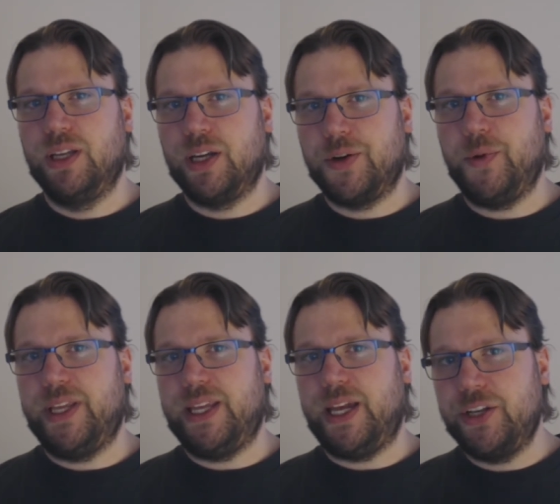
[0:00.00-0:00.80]

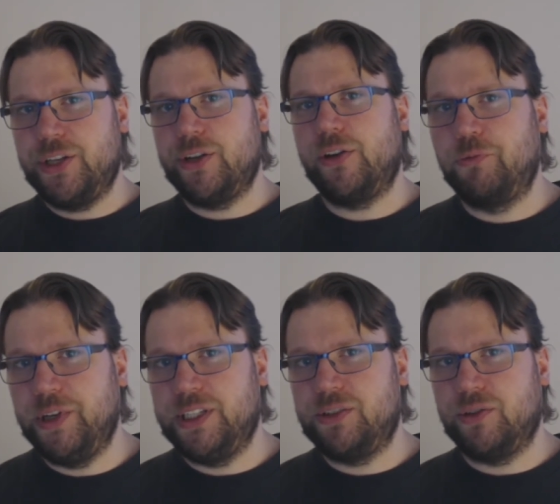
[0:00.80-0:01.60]
create additional
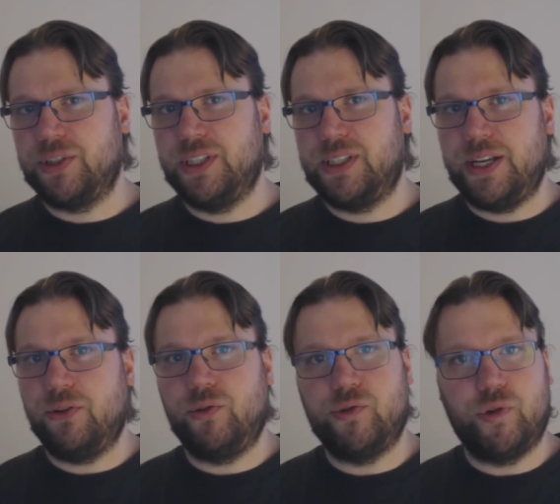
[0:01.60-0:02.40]
resources and
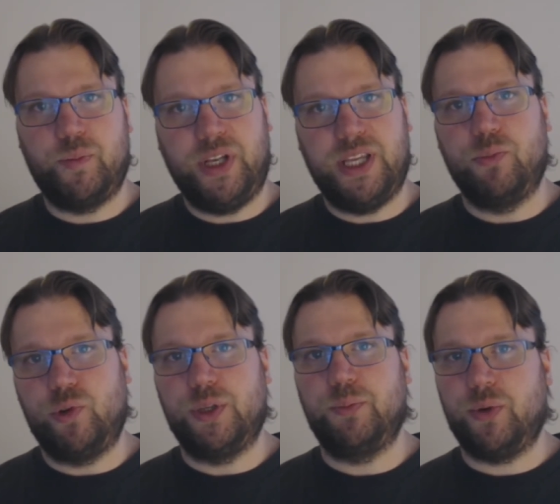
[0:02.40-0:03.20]
also play
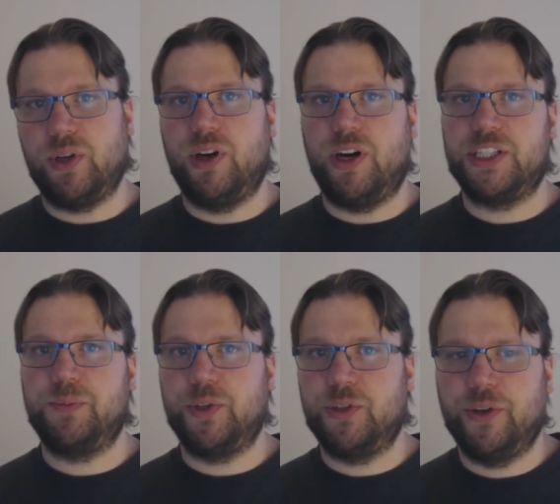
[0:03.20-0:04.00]
multiple cards
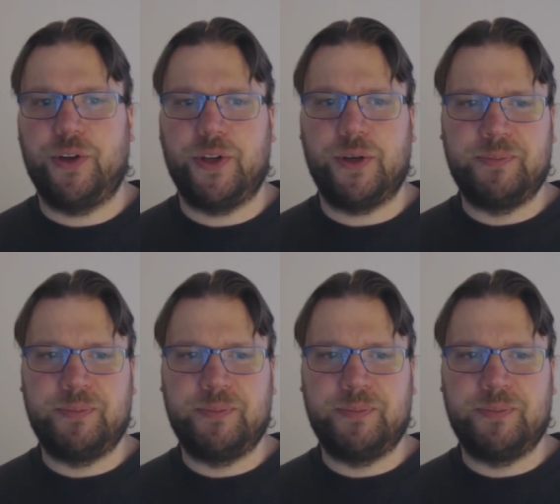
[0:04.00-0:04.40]
per turn.